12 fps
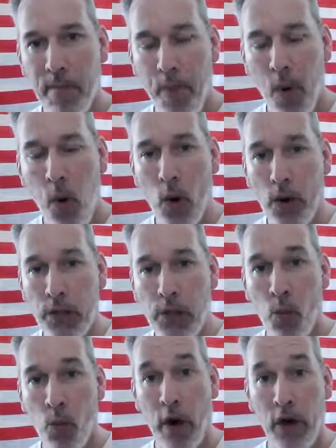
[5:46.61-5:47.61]

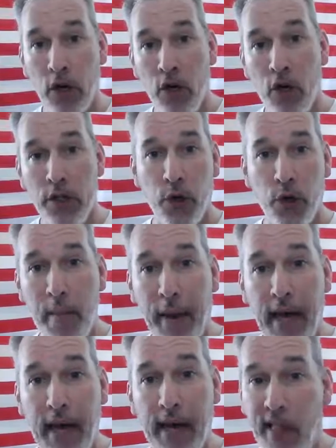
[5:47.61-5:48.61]
ports where goods are
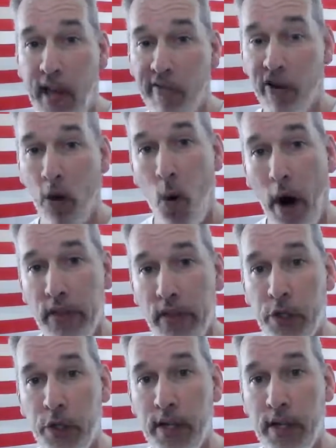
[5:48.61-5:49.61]
coming in that require
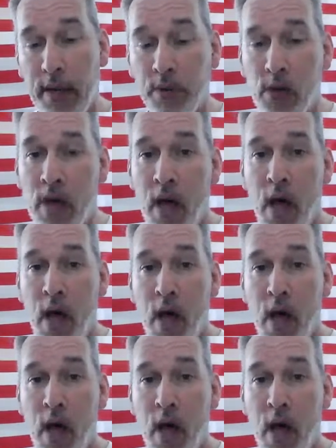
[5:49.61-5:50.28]
the stamps,